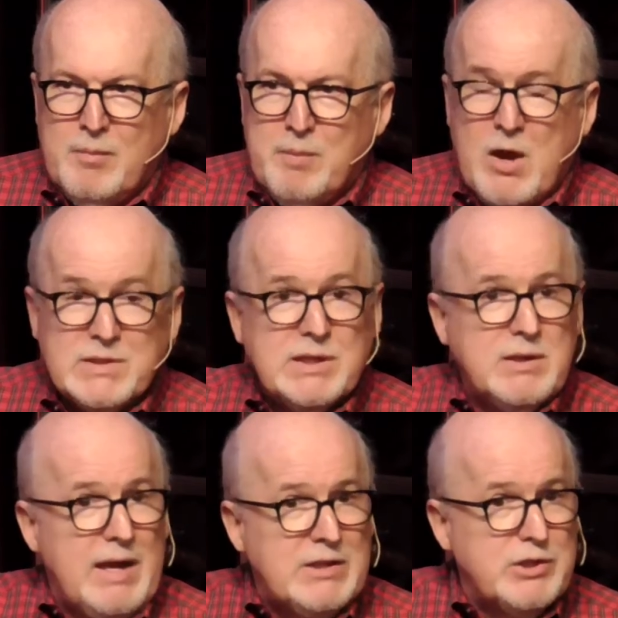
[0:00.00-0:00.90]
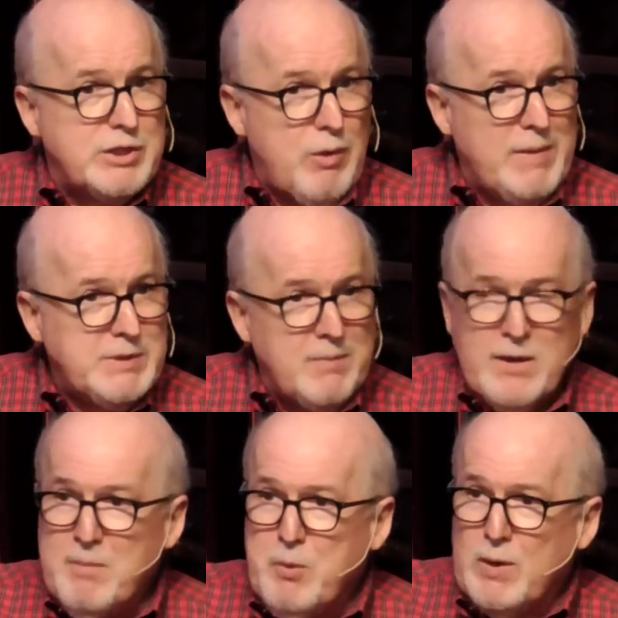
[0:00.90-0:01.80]
Because it describes
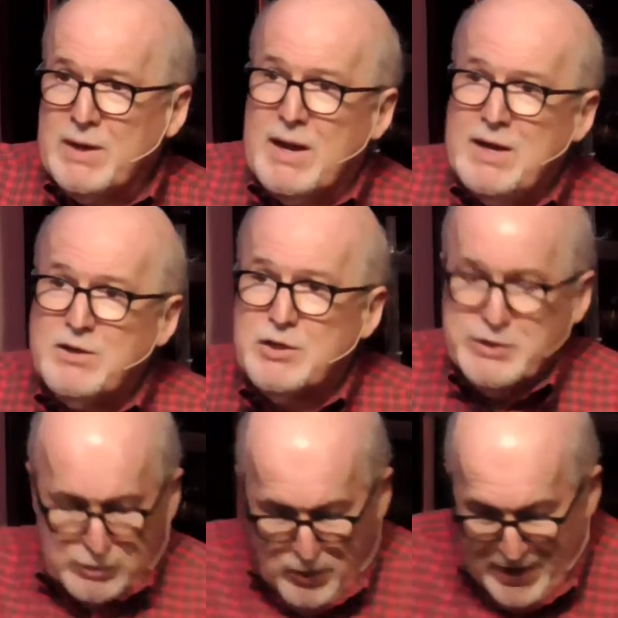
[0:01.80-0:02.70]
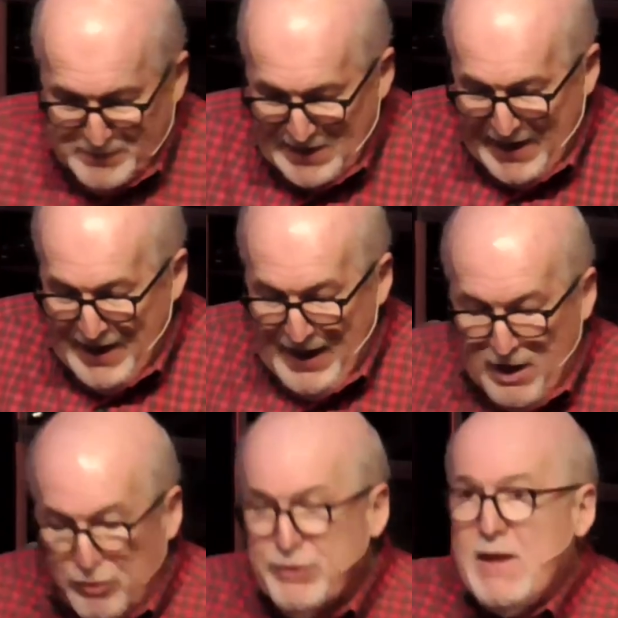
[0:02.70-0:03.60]
something important. It describes a
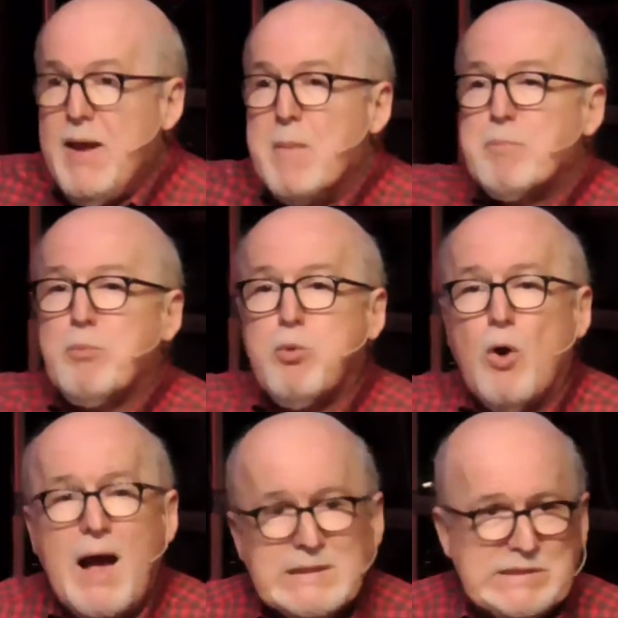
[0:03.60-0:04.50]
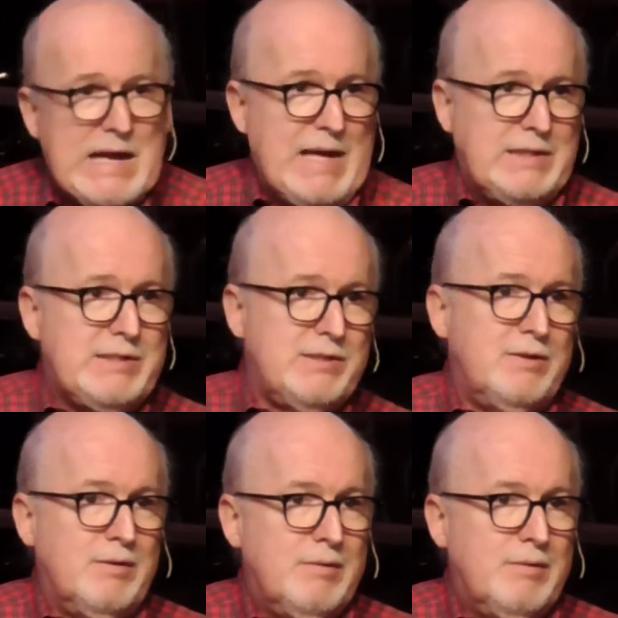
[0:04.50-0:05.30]
healthy process